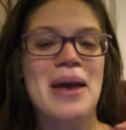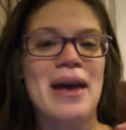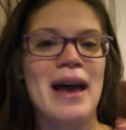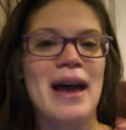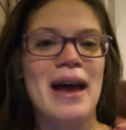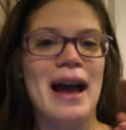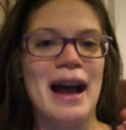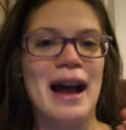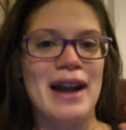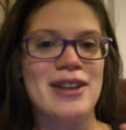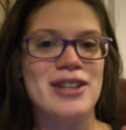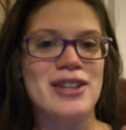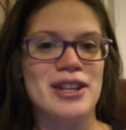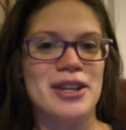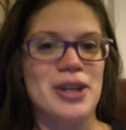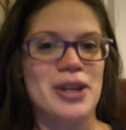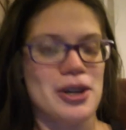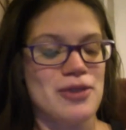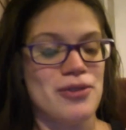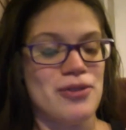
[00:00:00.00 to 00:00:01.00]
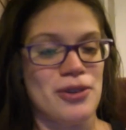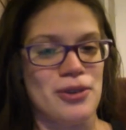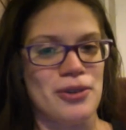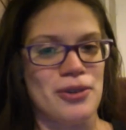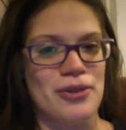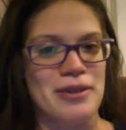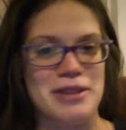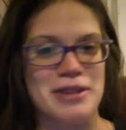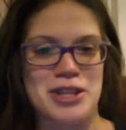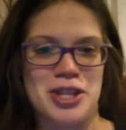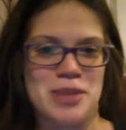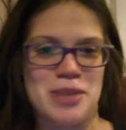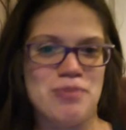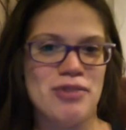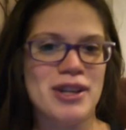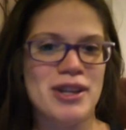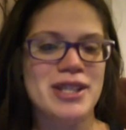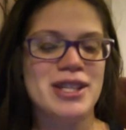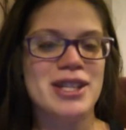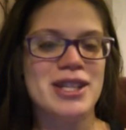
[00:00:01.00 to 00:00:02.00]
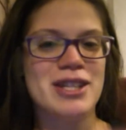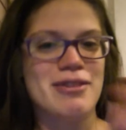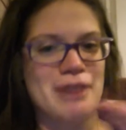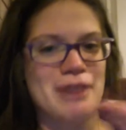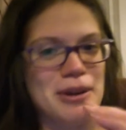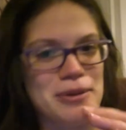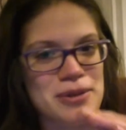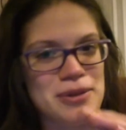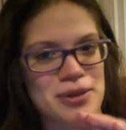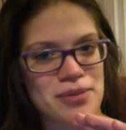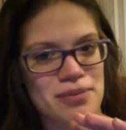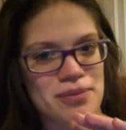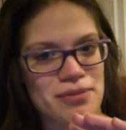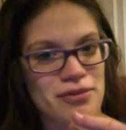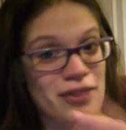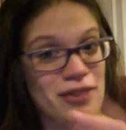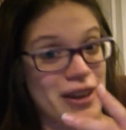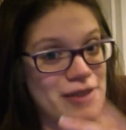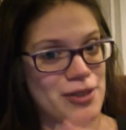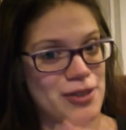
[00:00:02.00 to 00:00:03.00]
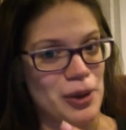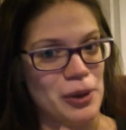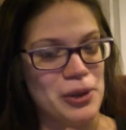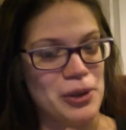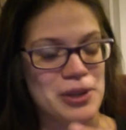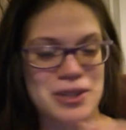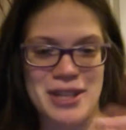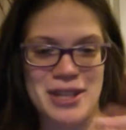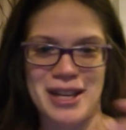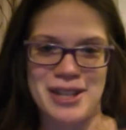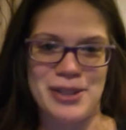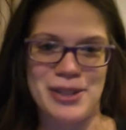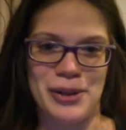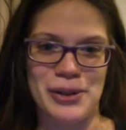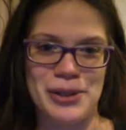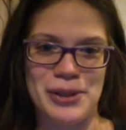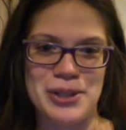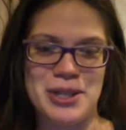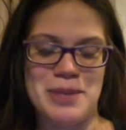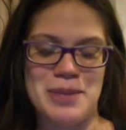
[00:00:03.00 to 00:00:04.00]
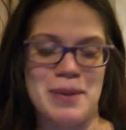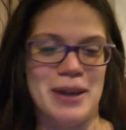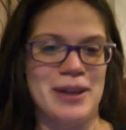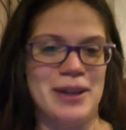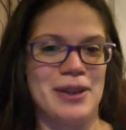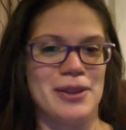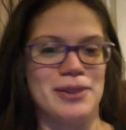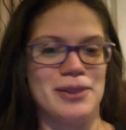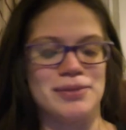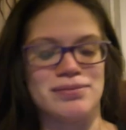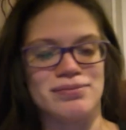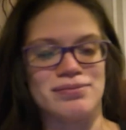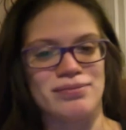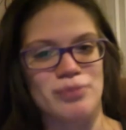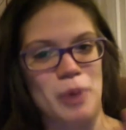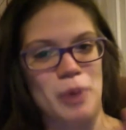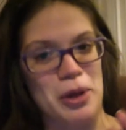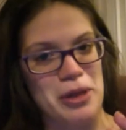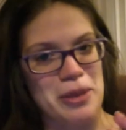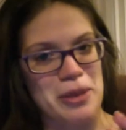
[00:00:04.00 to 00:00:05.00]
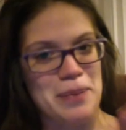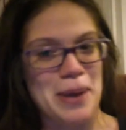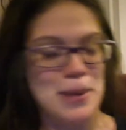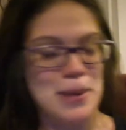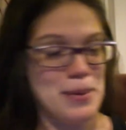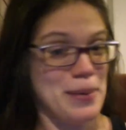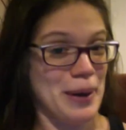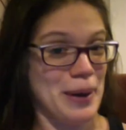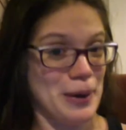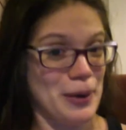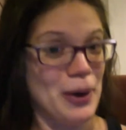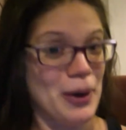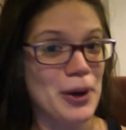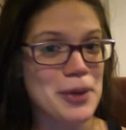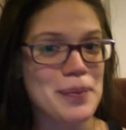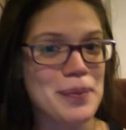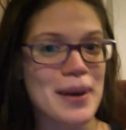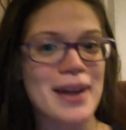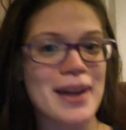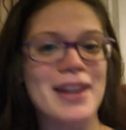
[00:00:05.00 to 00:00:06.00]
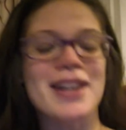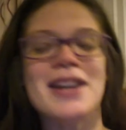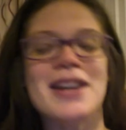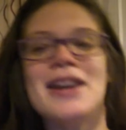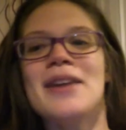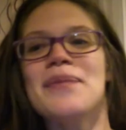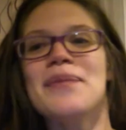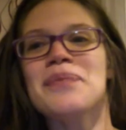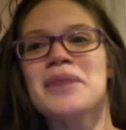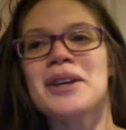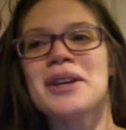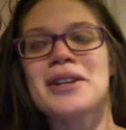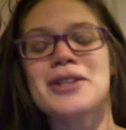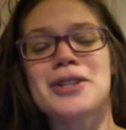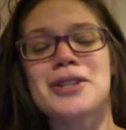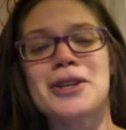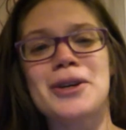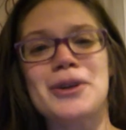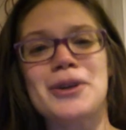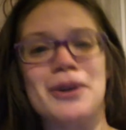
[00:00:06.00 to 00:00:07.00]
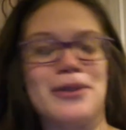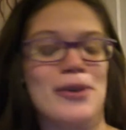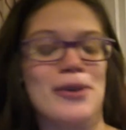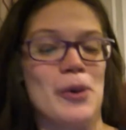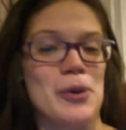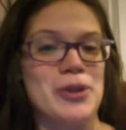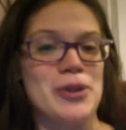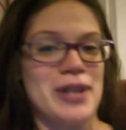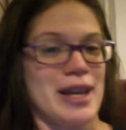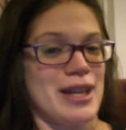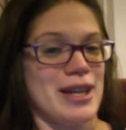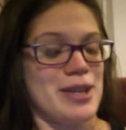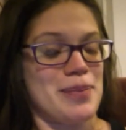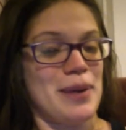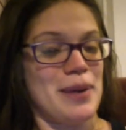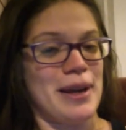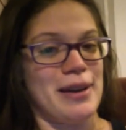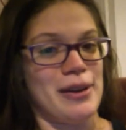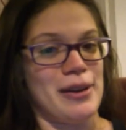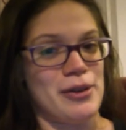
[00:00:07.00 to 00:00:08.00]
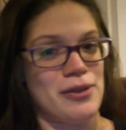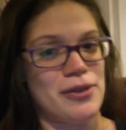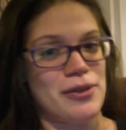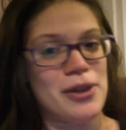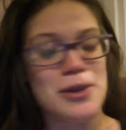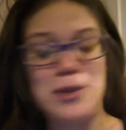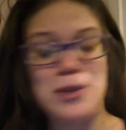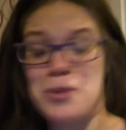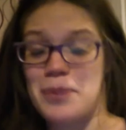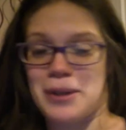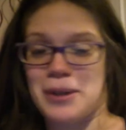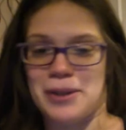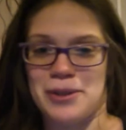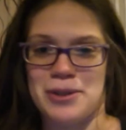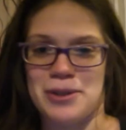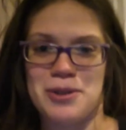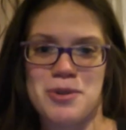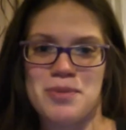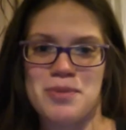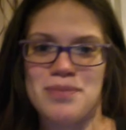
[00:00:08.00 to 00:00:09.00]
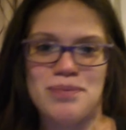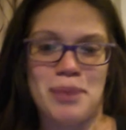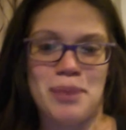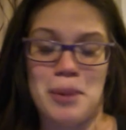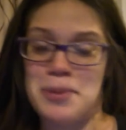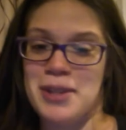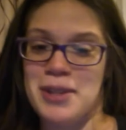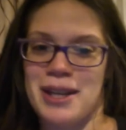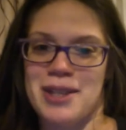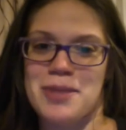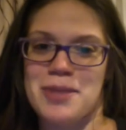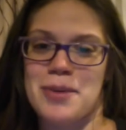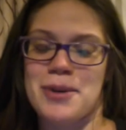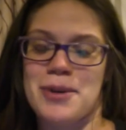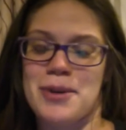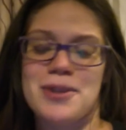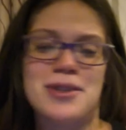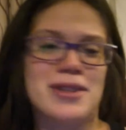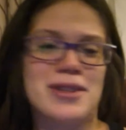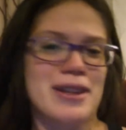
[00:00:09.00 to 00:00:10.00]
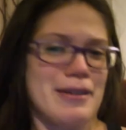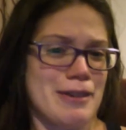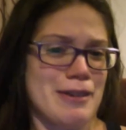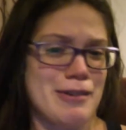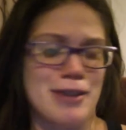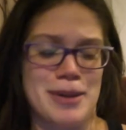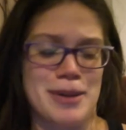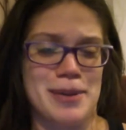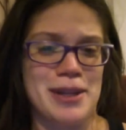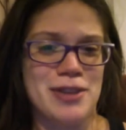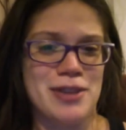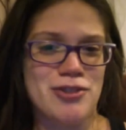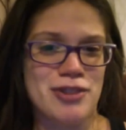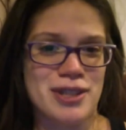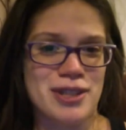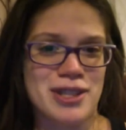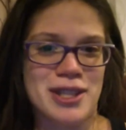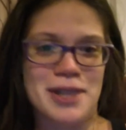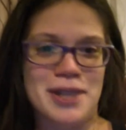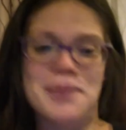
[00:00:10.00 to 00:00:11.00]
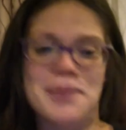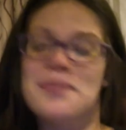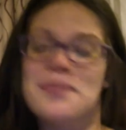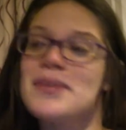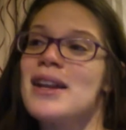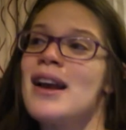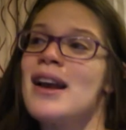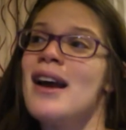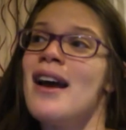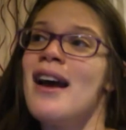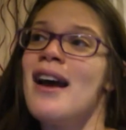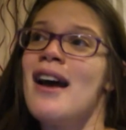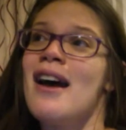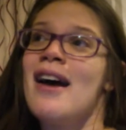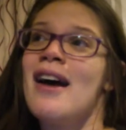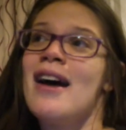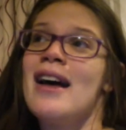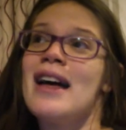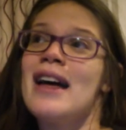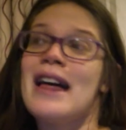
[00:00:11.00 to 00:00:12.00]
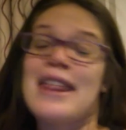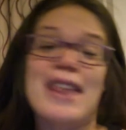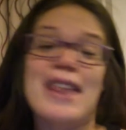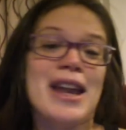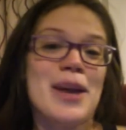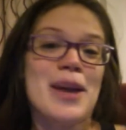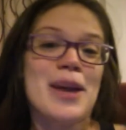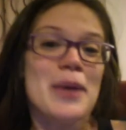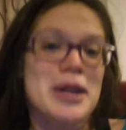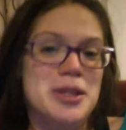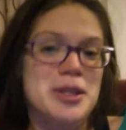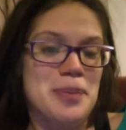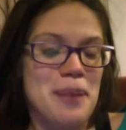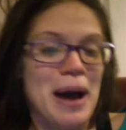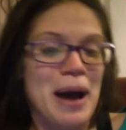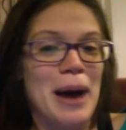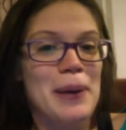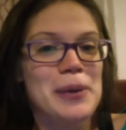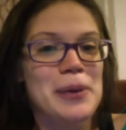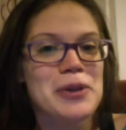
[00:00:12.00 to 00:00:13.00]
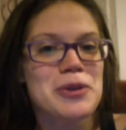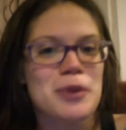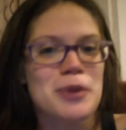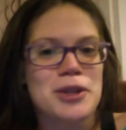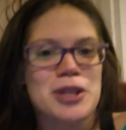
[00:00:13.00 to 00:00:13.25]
actually go for very cheap prices, around $5, $10, depending on whether they're paperback or hardback. So of course I had to buy a load of those, because pop science books, they're incredibly interesting. And then I went to Powell's, which